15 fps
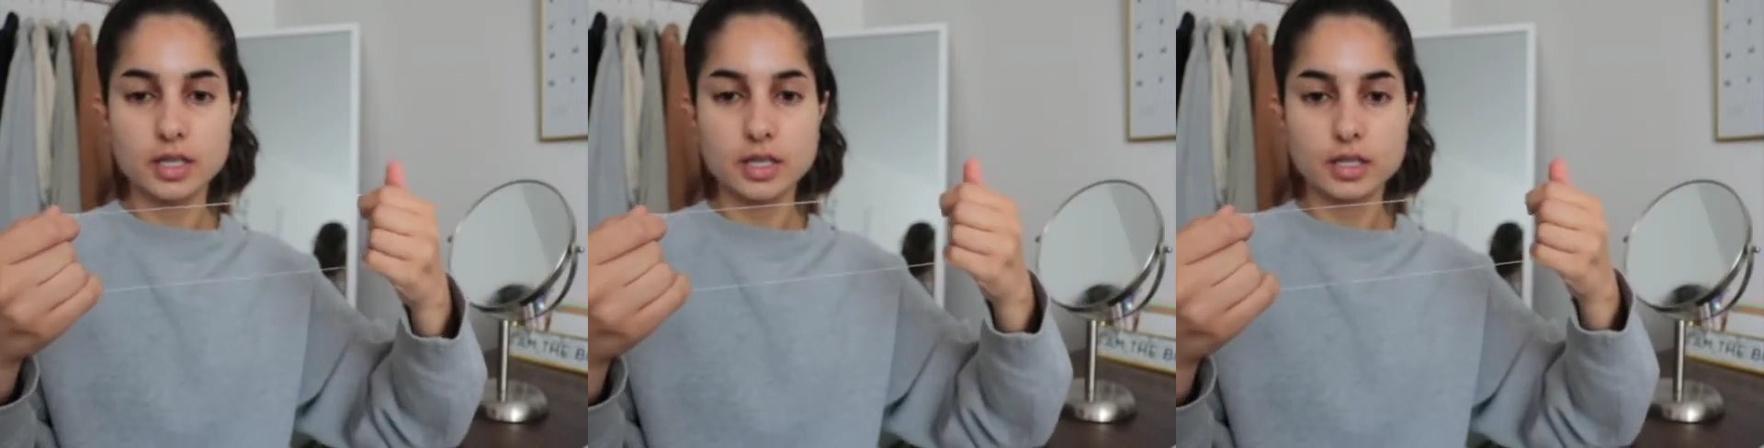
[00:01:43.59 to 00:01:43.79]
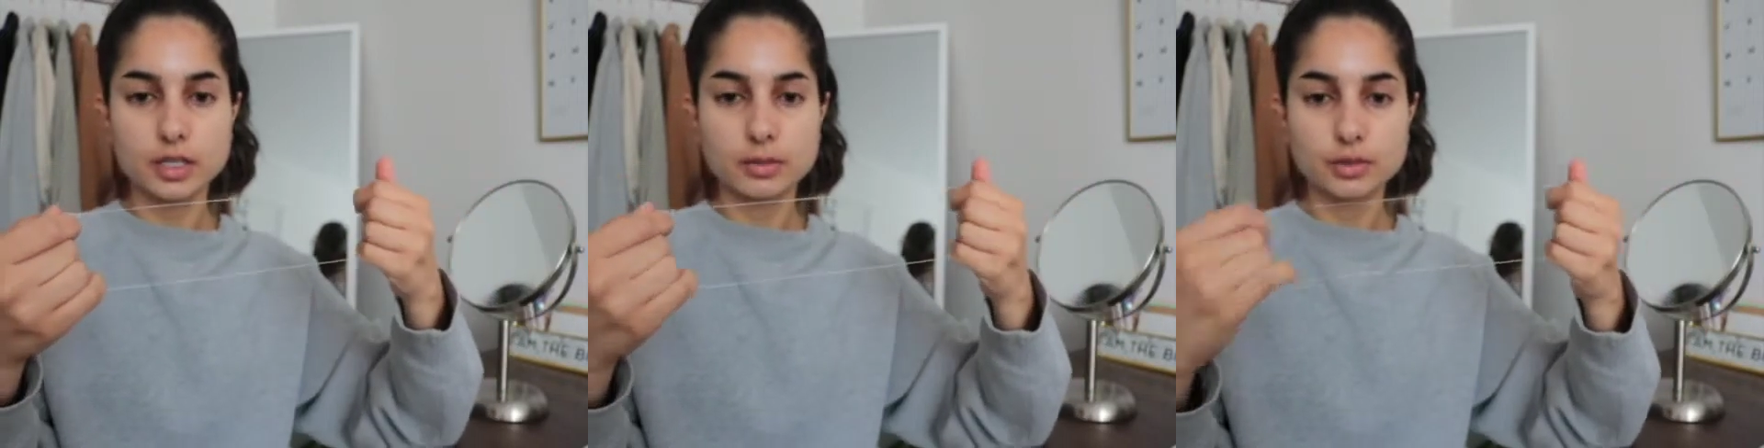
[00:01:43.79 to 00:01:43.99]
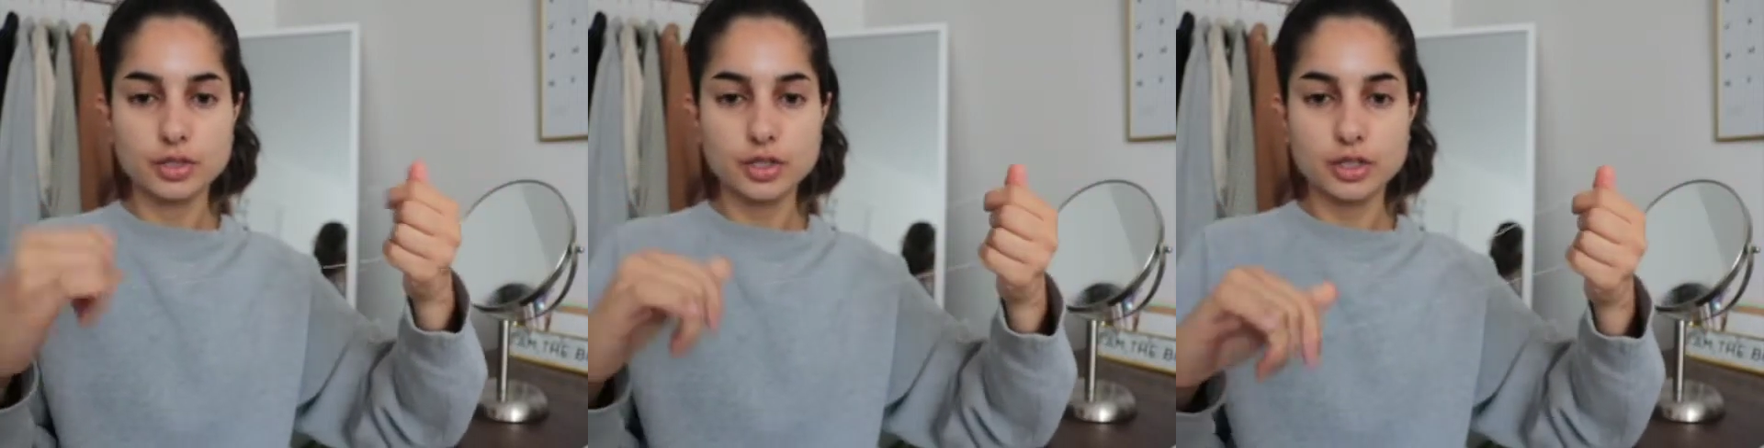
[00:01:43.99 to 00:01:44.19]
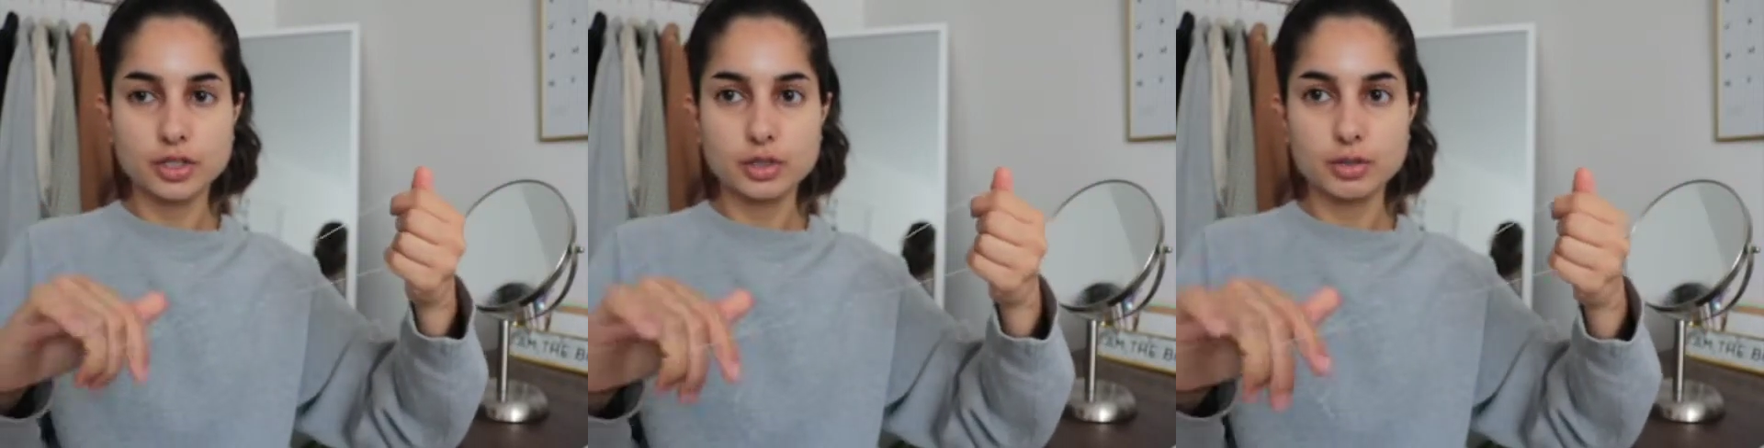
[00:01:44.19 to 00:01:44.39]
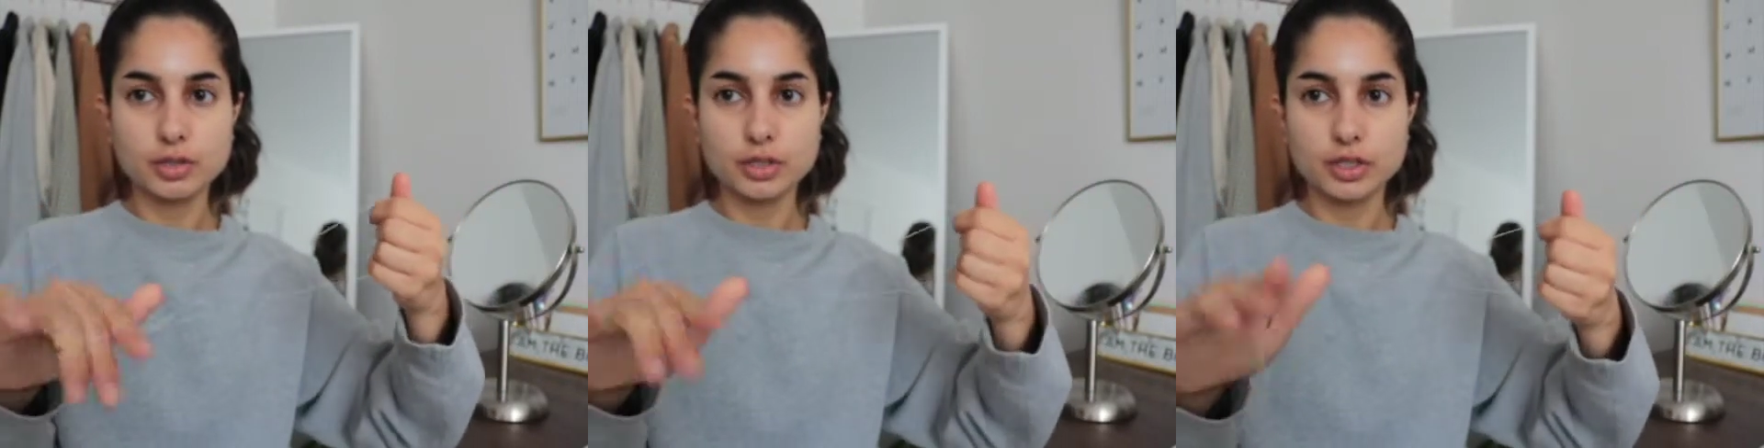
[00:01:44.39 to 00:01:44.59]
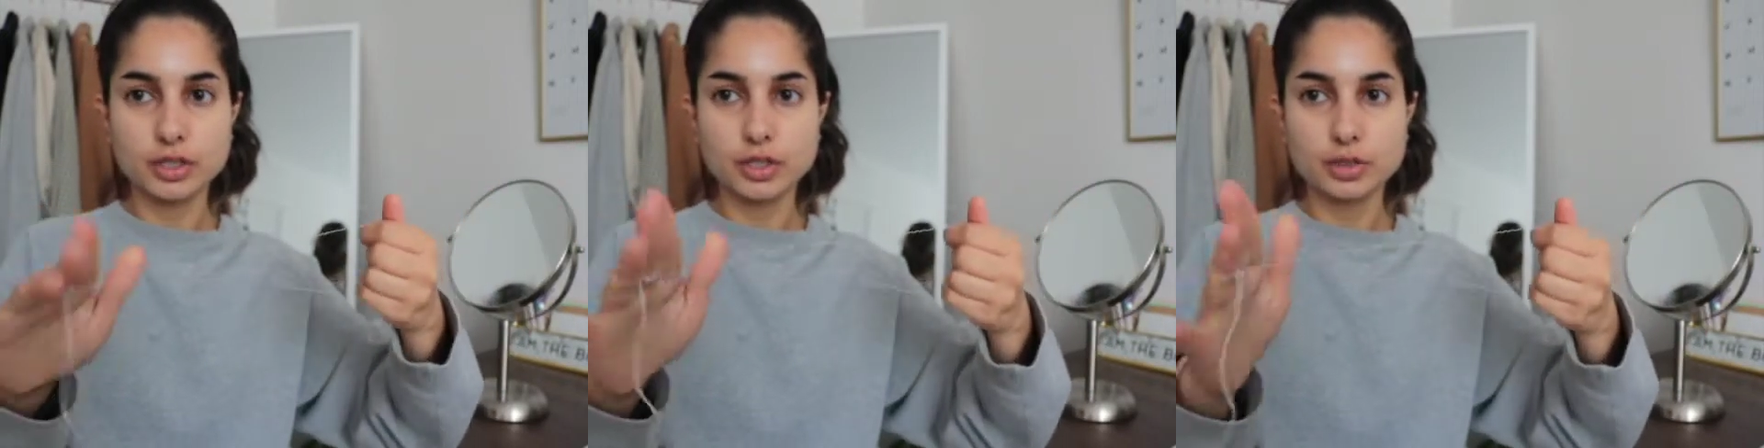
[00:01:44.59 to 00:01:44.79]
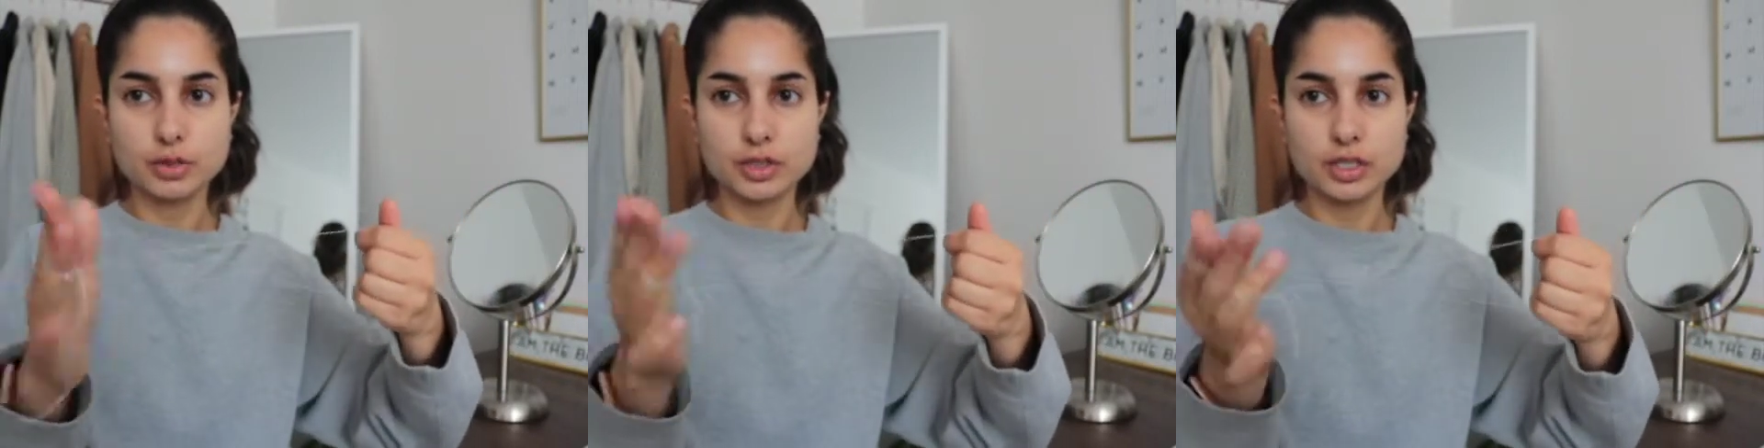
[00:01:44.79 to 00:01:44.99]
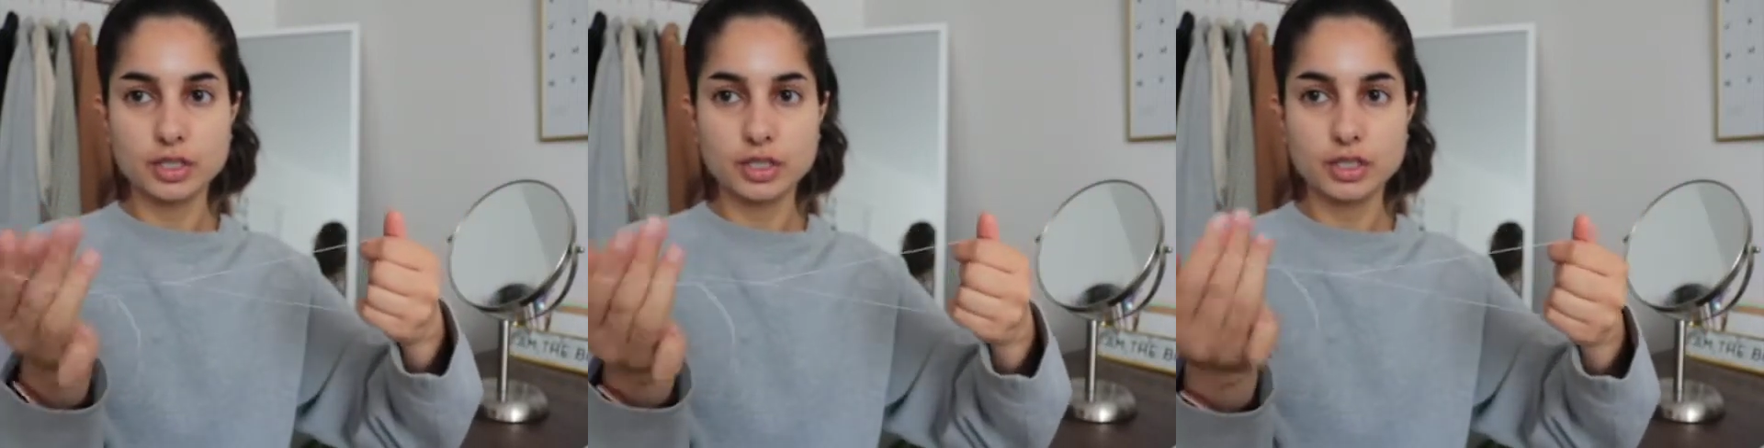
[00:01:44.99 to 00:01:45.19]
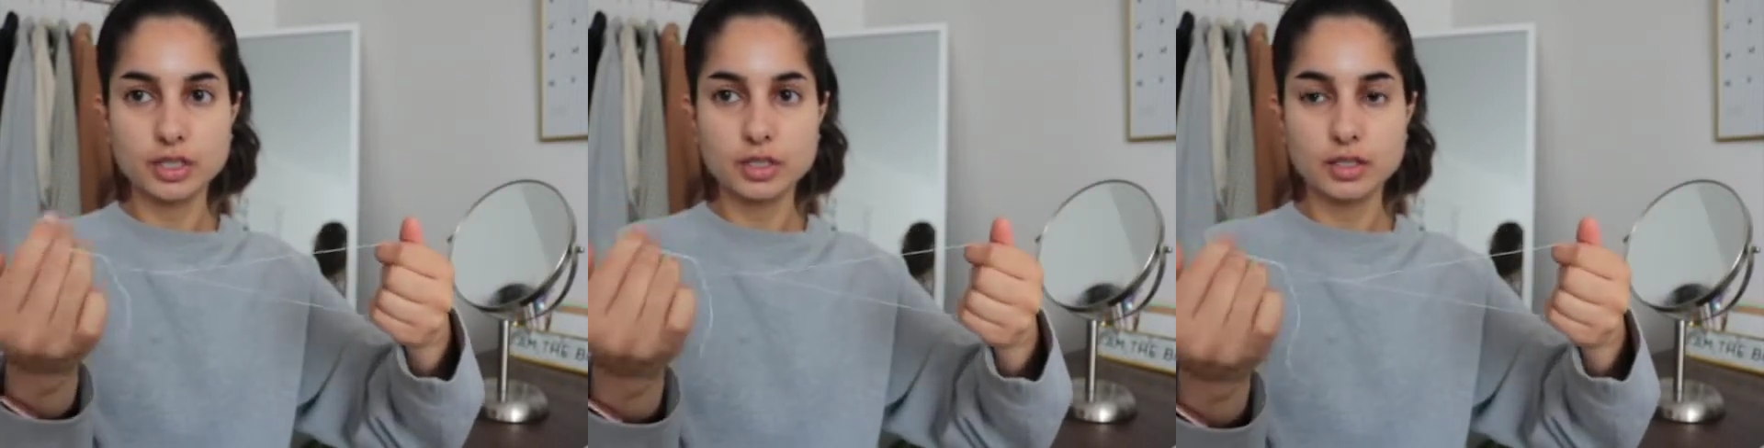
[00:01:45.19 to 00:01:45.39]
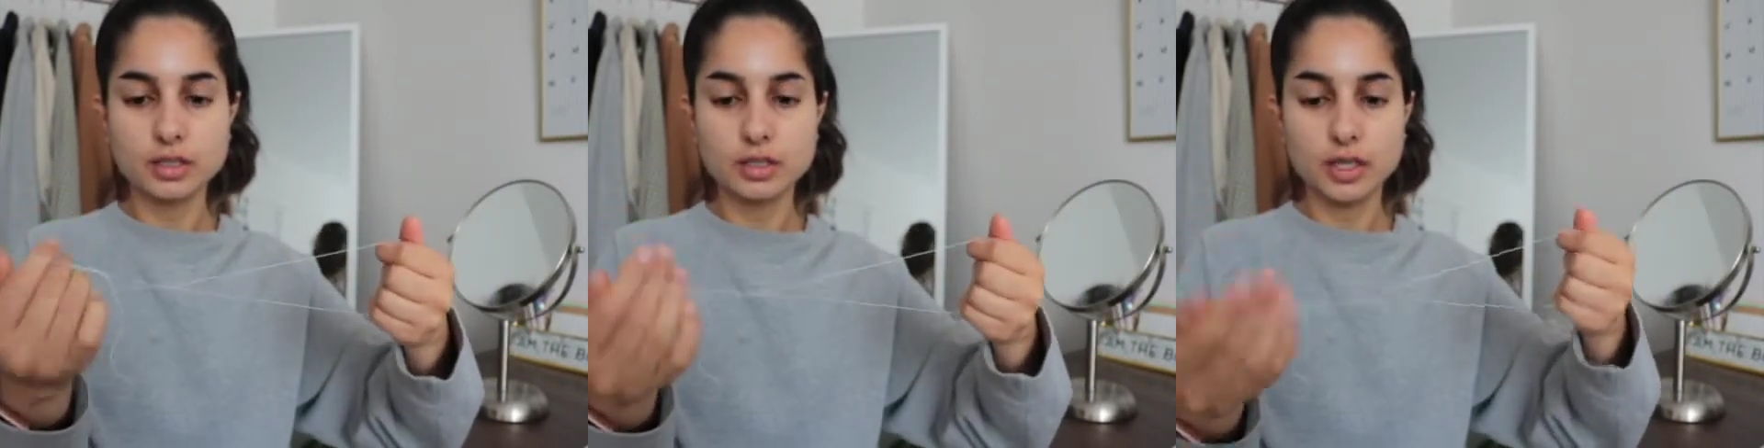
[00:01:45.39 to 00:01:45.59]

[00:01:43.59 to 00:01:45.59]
and then what you're going to do is you're going to twist it.